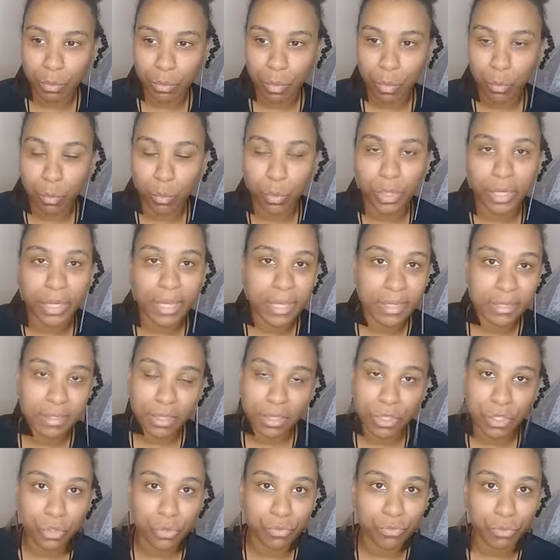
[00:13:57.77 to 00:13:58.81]
what it is that
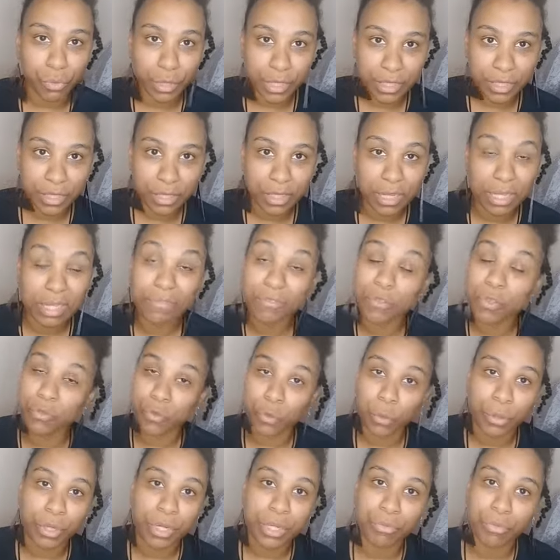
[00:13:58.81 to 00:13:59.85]
you've written. If you've
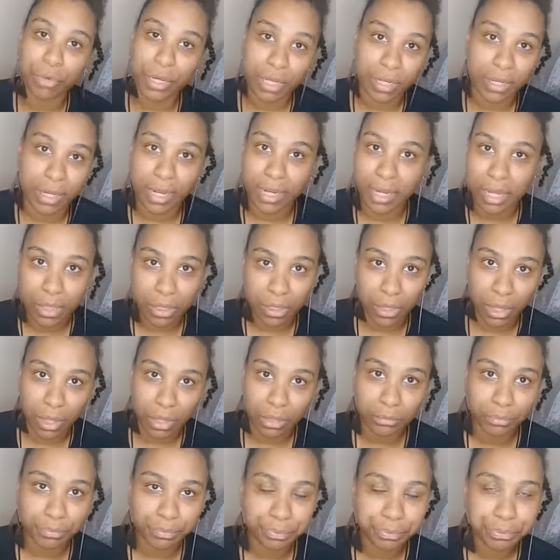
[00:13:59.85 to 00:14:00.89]
already written
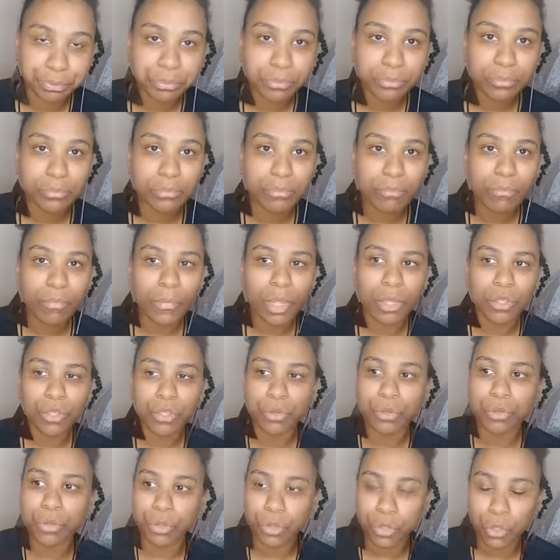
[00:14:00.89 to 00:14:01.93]
anything, you
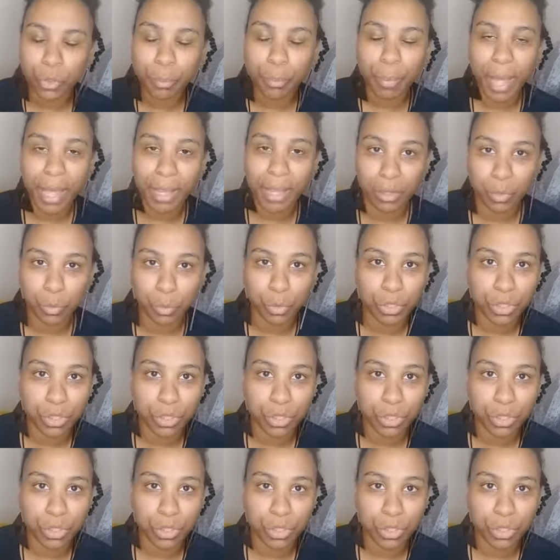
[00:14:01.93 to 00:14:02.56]
can look back at what